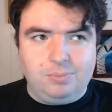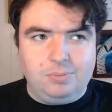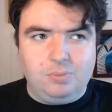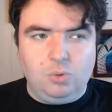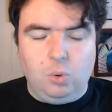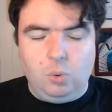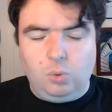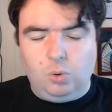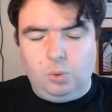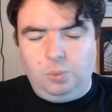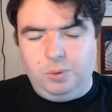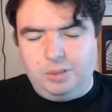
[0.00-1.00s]

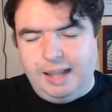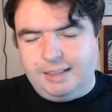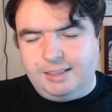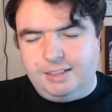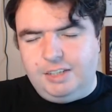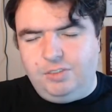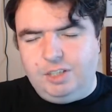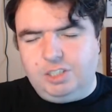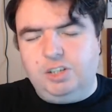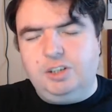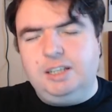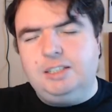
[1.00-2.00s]
who like the TV
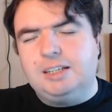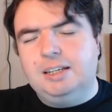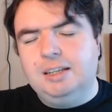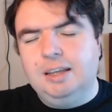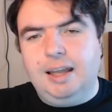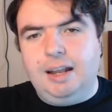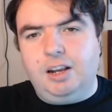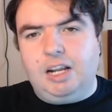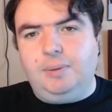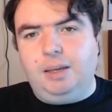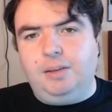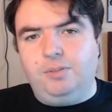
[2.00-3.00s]
series and are
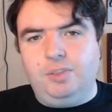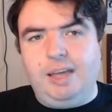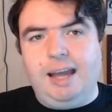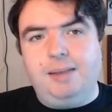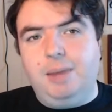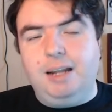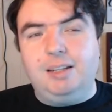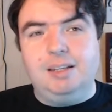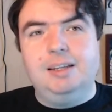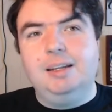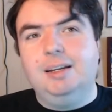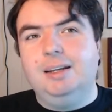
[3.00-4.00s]
coming in for that might
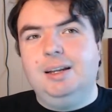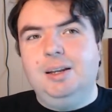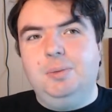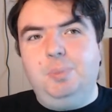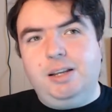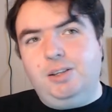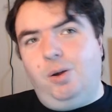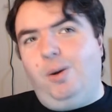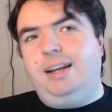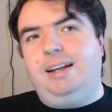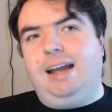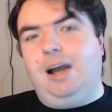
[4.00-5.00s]
be
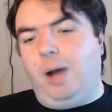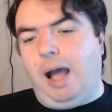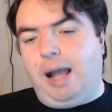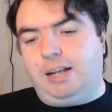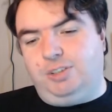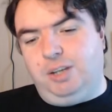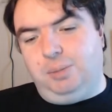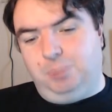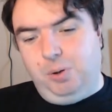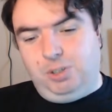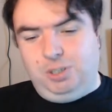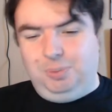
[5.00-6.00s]
annoyed at how actually
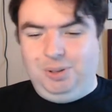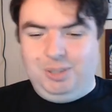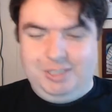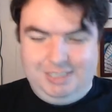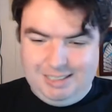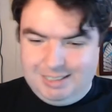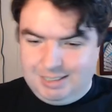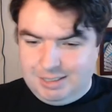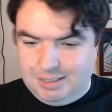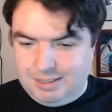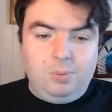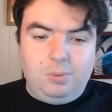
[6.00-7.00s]
approachable this is.
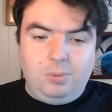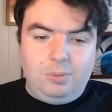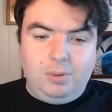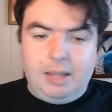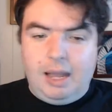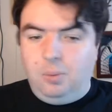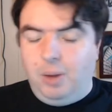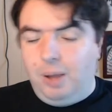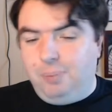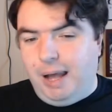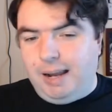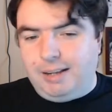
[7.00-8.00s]
Now, while
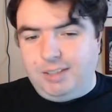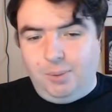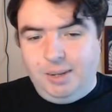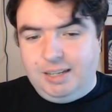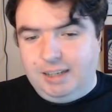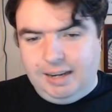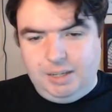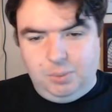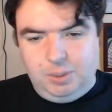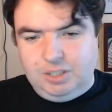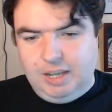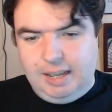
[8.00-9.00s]
Baccano and
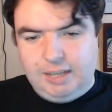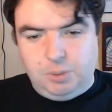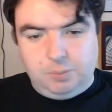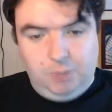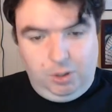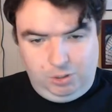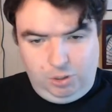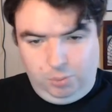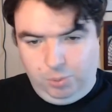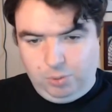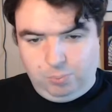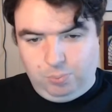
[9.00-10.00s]
91 Days would also
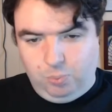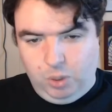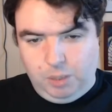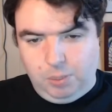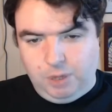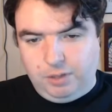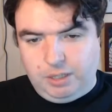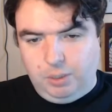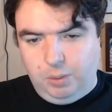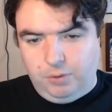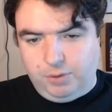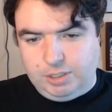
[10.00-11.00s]
work perfectly
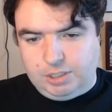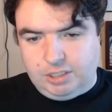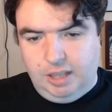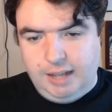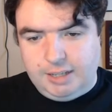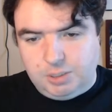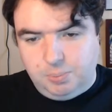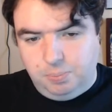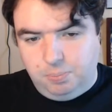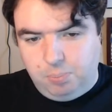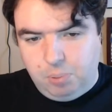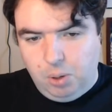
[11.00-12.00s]
well for this slot, as
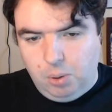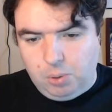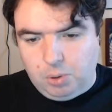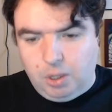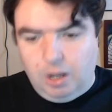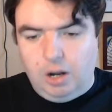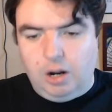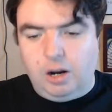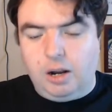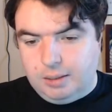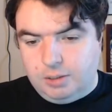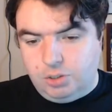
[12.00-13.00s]
both
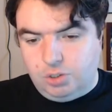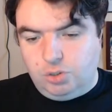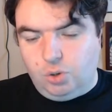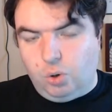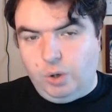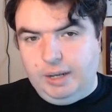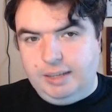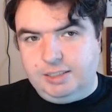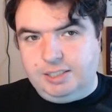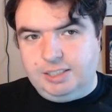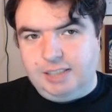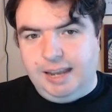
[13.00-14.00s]
are stories
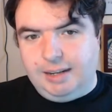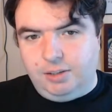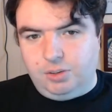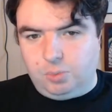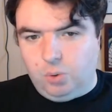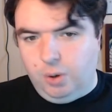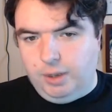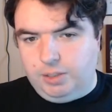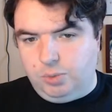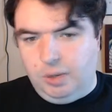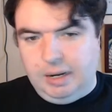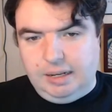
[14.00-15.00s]
set in the roaring
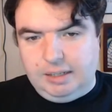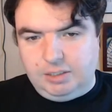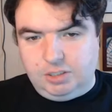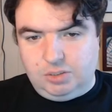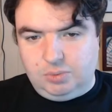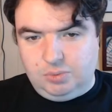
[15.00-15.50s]
20s,